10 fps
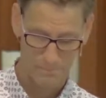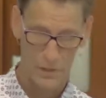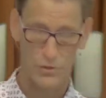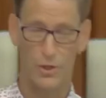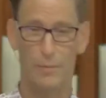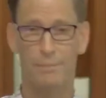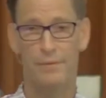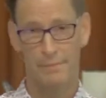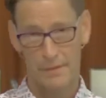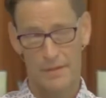So,
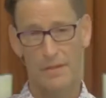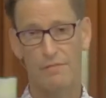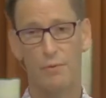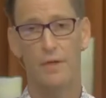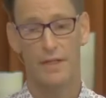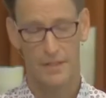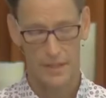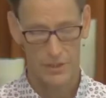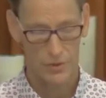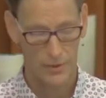if you want to
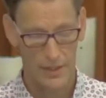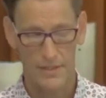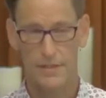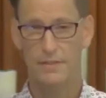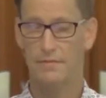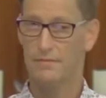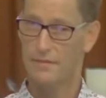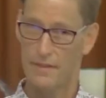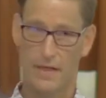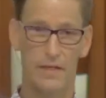contextualize it,
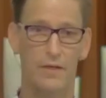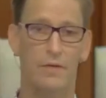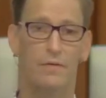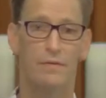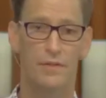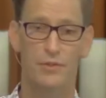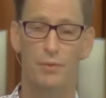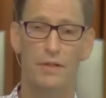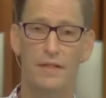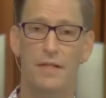and I know this will
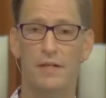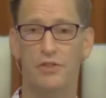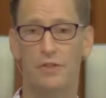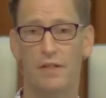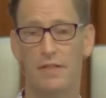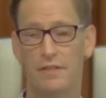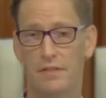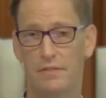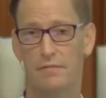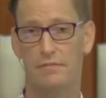contextualize it
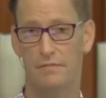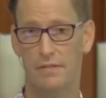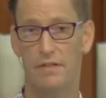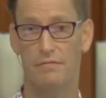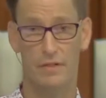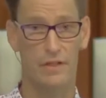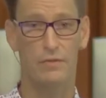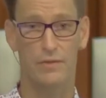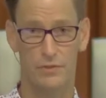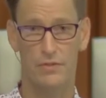in a very
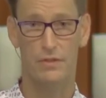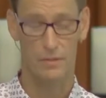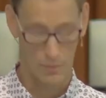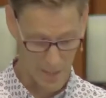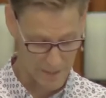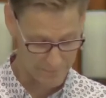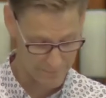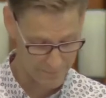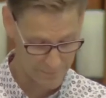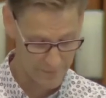crystal clear way,
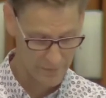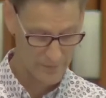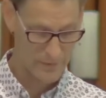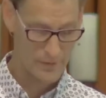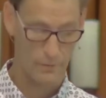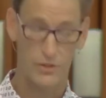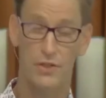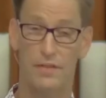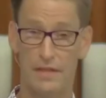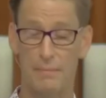I want you
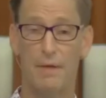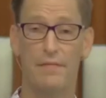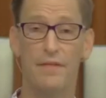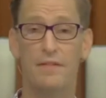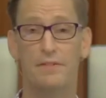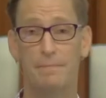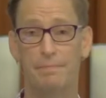to think about this.